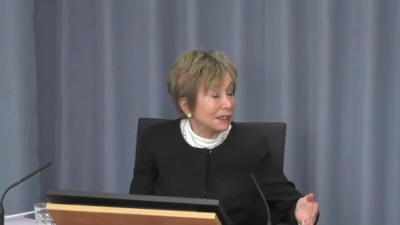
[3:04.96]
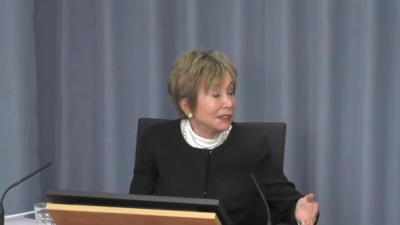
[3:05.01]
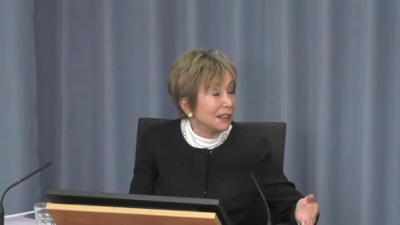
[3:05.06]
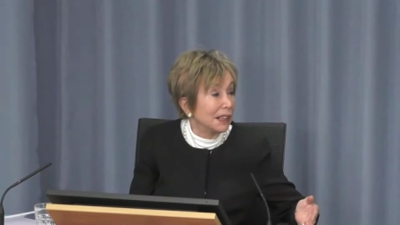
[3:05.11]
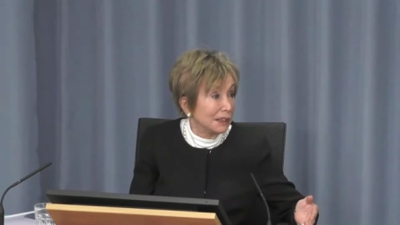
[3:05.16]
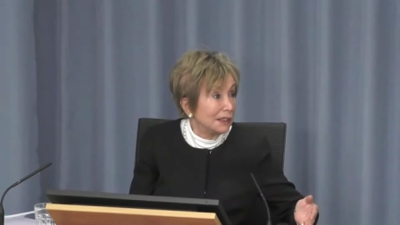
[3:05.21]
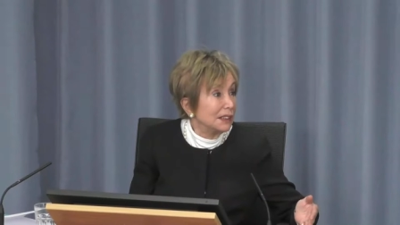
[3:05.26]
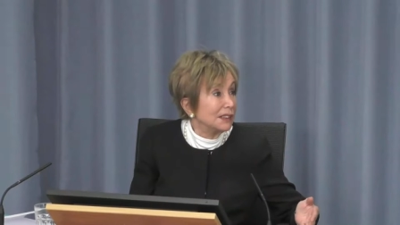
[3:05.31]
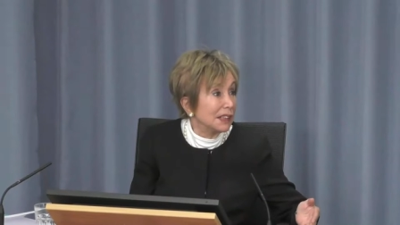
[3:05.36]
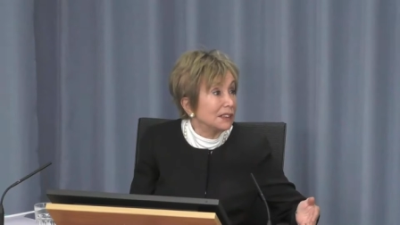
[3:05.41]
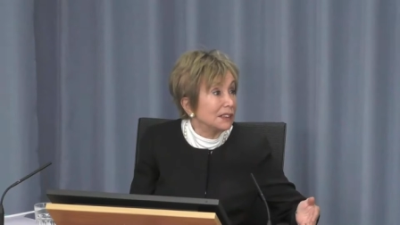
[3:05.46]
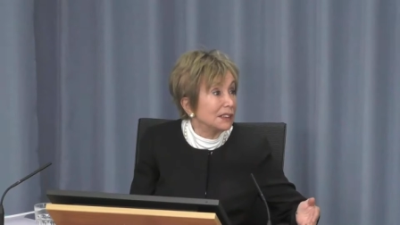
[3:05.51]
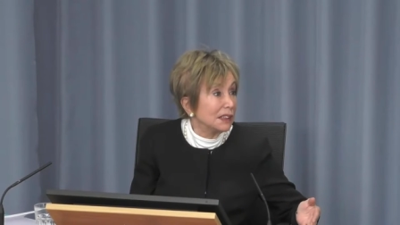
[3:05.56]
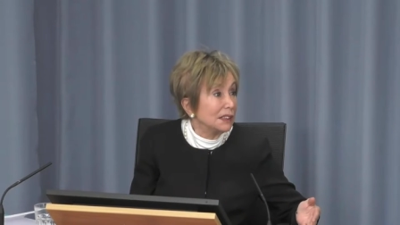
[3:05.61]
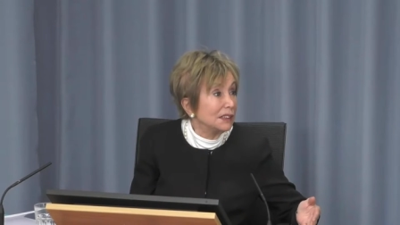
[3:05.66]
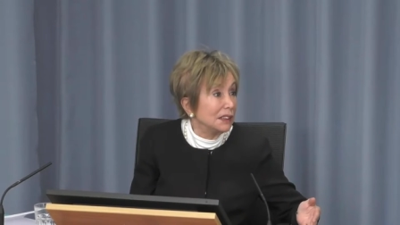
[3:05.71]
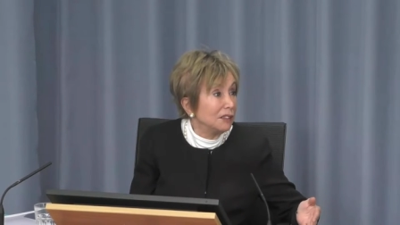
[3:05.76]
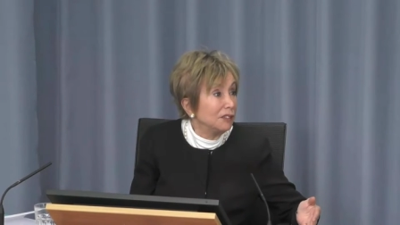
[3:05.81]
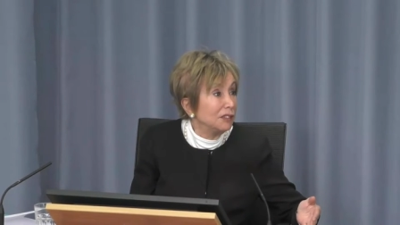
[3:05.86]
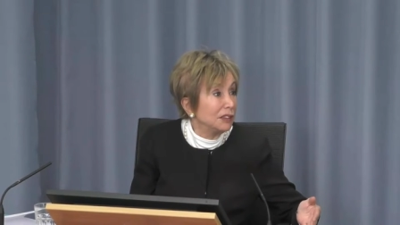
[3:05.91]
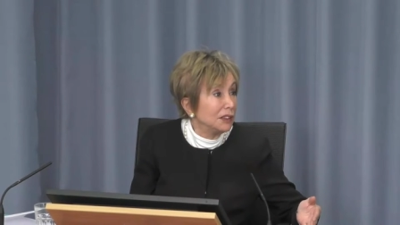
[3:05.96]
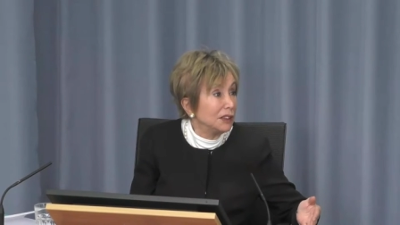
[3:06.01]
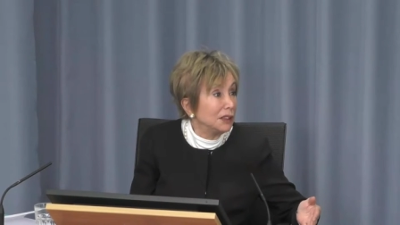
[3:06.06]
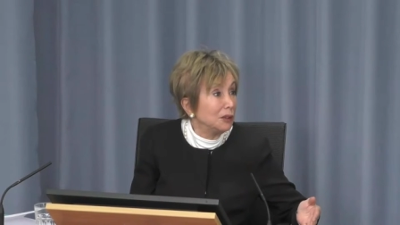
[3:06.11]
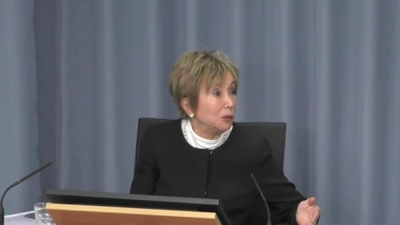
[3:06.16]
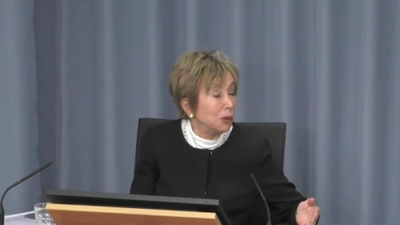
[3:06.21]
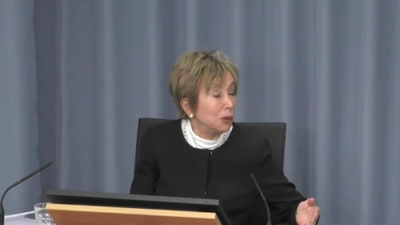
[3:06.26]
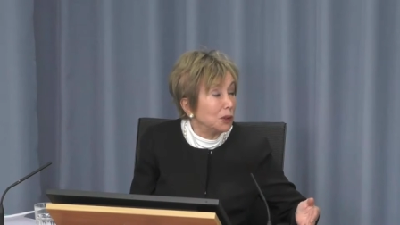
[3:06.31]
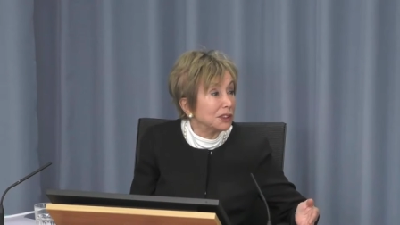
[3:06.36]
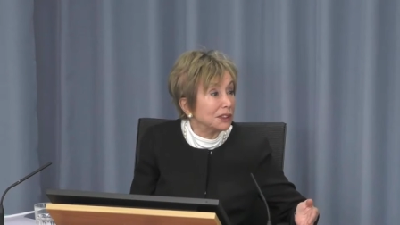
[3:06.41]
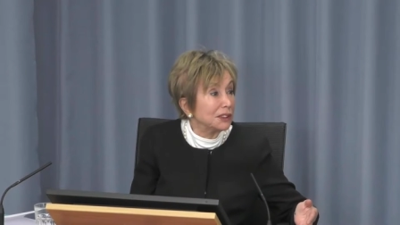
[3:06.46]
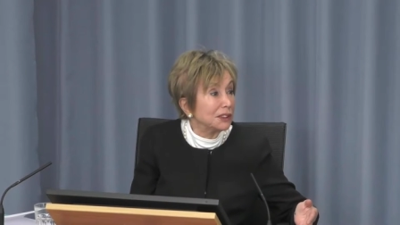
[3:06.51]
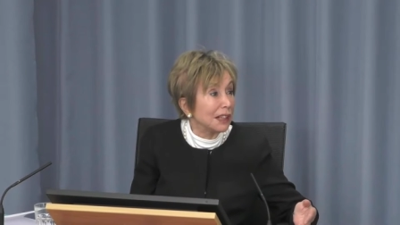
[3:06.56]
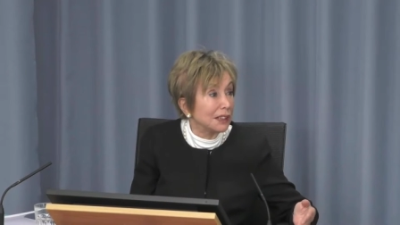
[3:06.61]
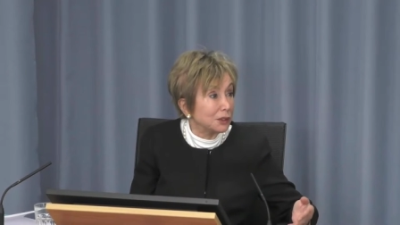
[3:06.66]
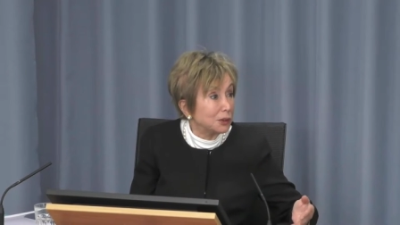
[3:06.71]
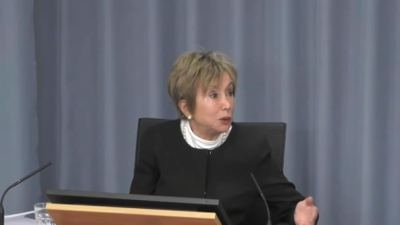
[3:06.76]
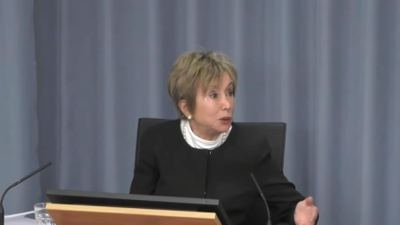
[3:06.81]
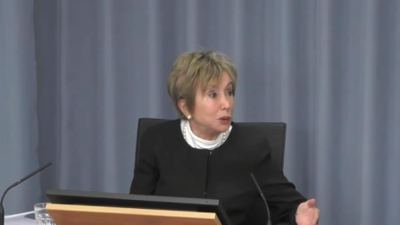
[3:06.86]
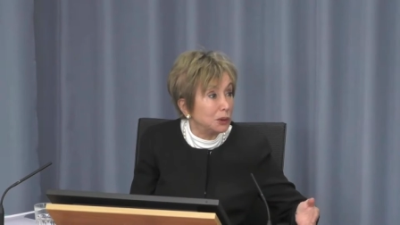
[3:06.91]
that the sensitivity wasn't
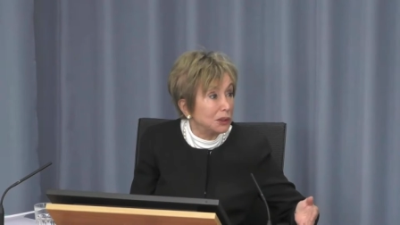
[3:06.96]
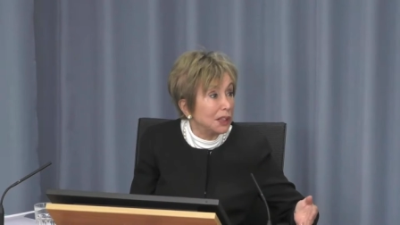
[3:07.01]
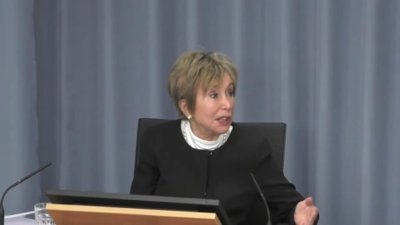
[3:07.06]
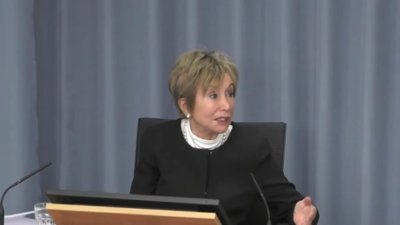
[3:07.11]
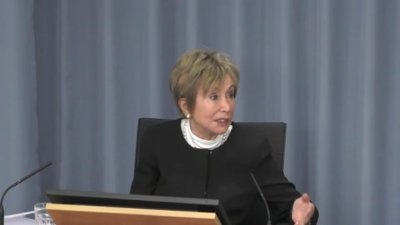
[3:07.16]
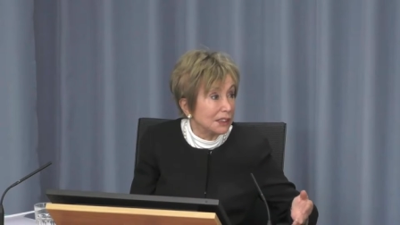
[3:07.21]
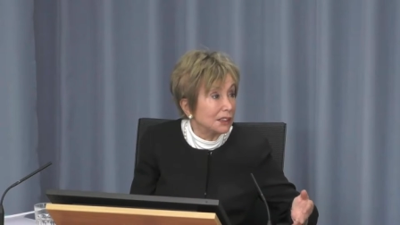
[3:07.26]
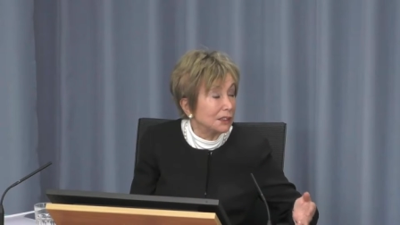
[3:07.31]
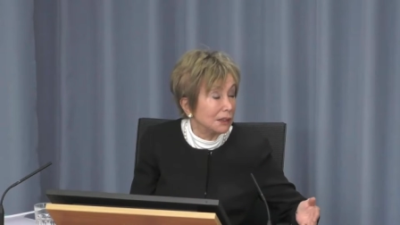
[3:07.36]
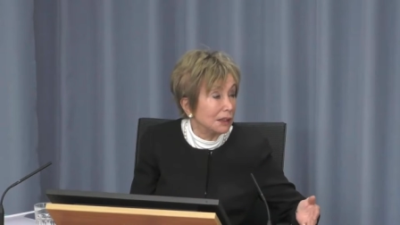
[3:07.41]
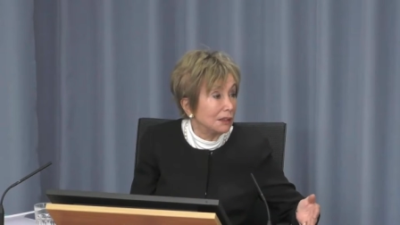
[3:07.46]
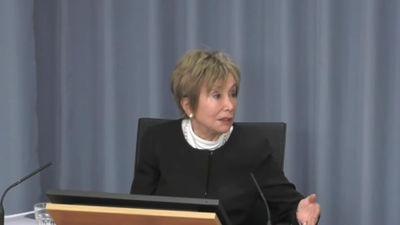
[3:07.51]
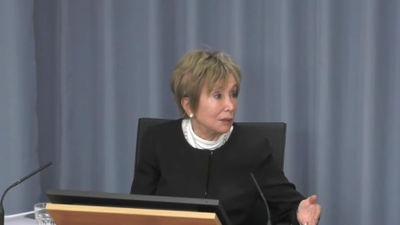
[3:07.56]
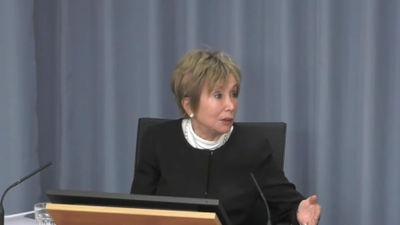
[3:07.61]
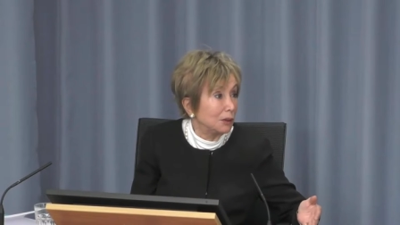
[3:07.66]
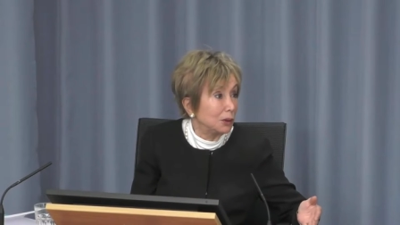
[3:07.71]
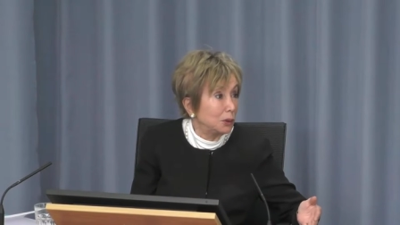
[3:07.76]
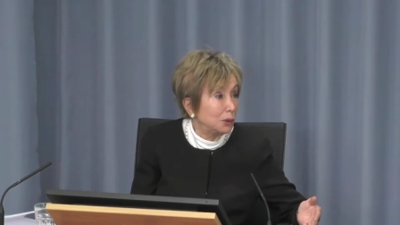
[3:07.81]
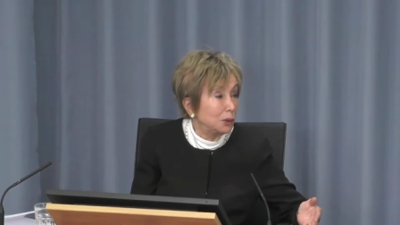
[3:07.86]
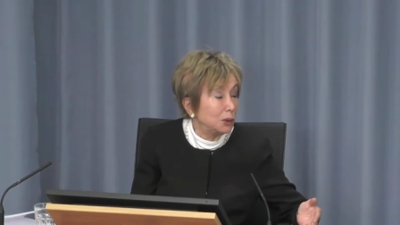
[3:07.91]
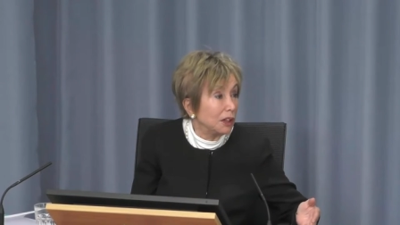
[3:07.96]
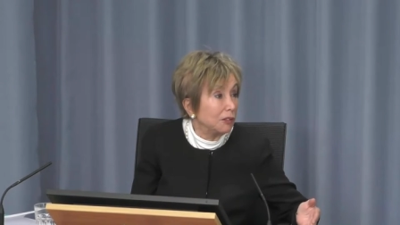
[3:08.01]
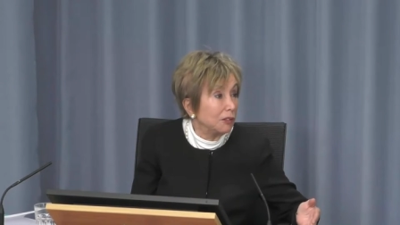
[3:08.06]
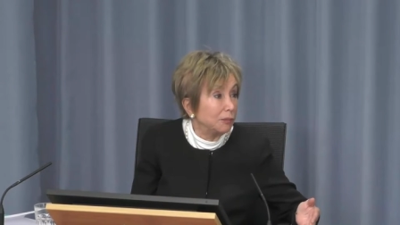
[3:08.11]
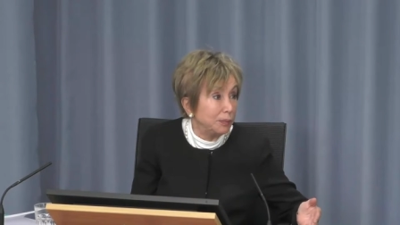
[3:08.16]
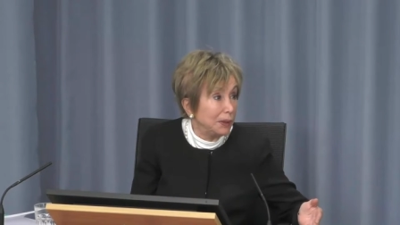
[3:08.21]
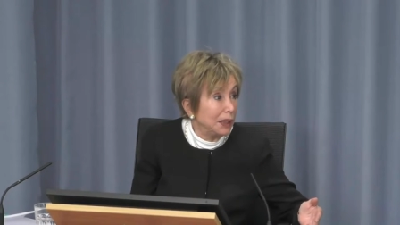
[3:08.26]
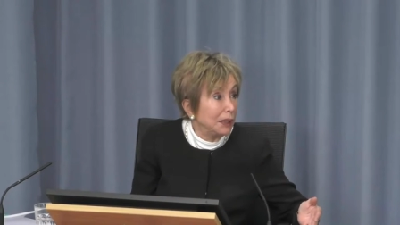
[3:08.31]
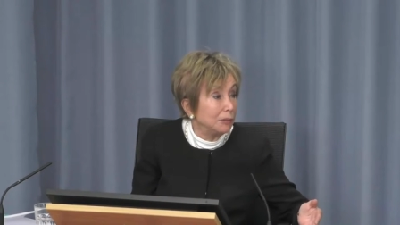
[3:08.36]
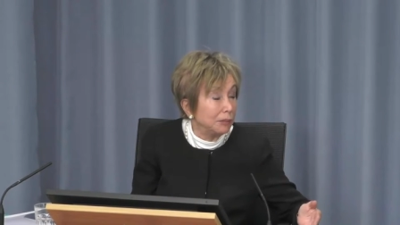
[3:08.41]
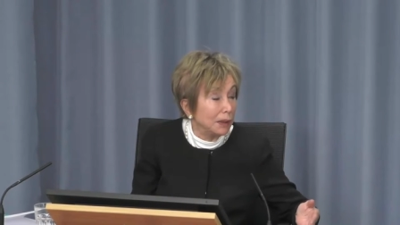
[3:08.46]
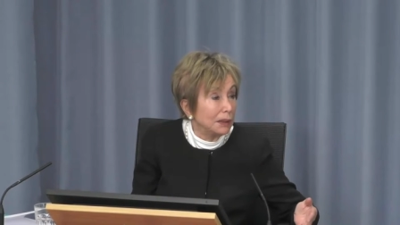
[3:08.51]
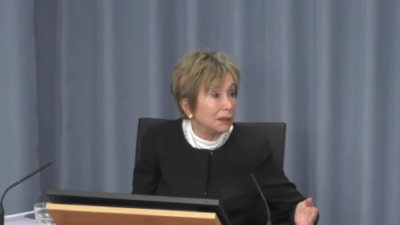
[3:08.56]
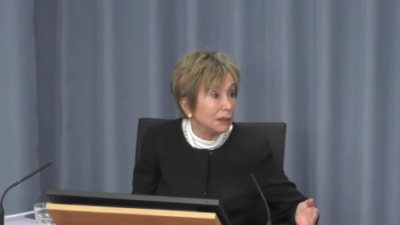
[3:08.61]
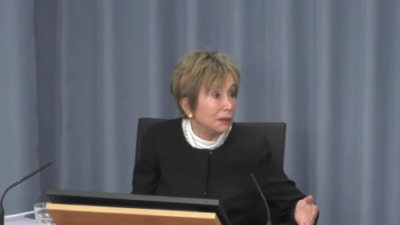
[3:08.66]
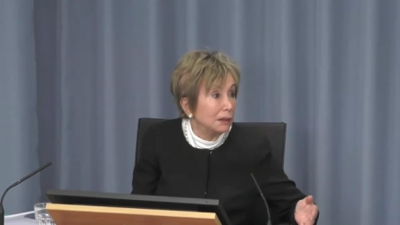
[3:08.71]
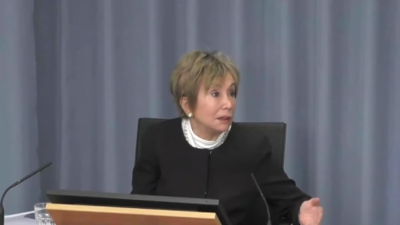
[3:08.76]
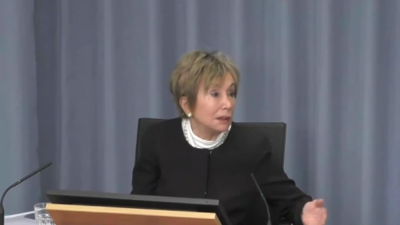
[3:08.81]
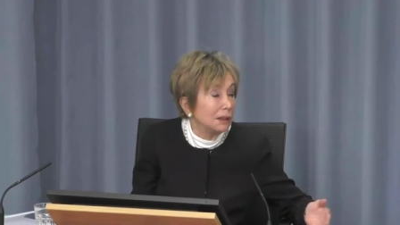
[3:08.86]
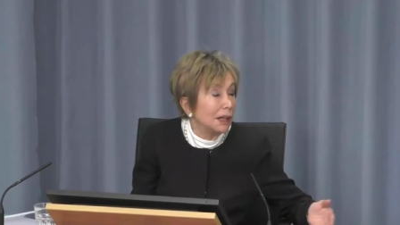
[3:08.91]
as good as it could have been, but
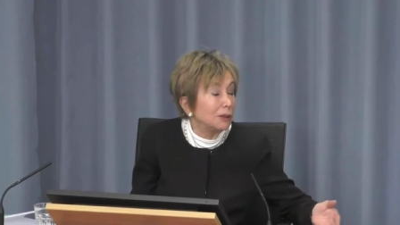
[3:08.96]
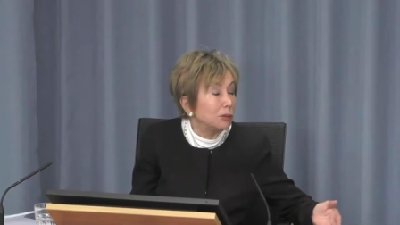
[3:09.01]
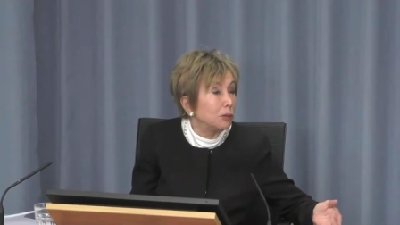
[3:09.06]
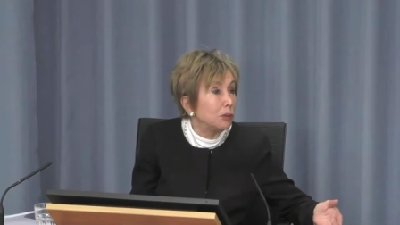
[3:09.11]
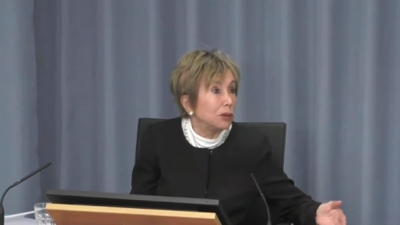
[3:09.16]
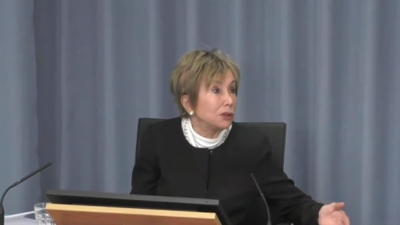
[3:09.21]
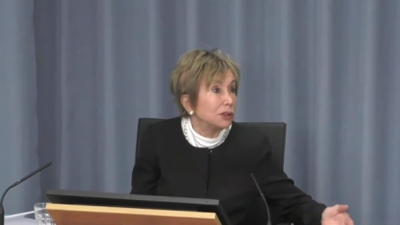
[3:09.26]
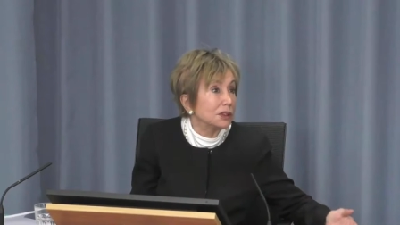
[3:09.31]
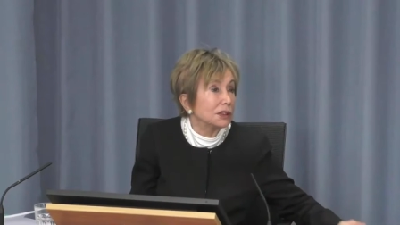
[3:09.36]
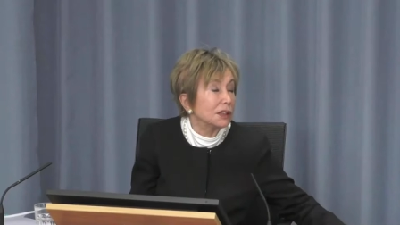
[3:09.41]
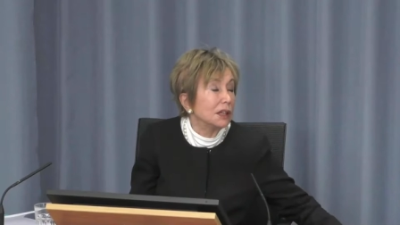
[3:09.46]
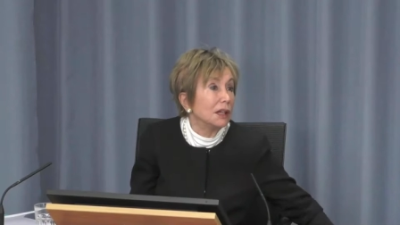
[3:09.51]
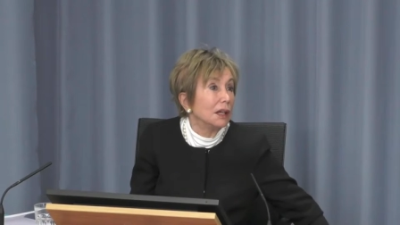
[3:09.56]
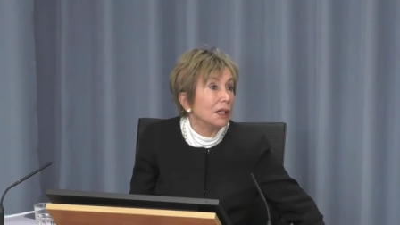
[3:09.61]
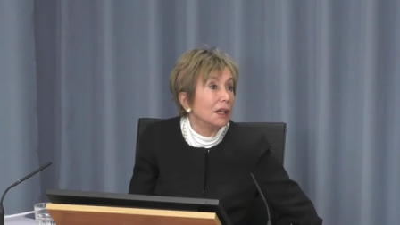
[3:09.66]
that was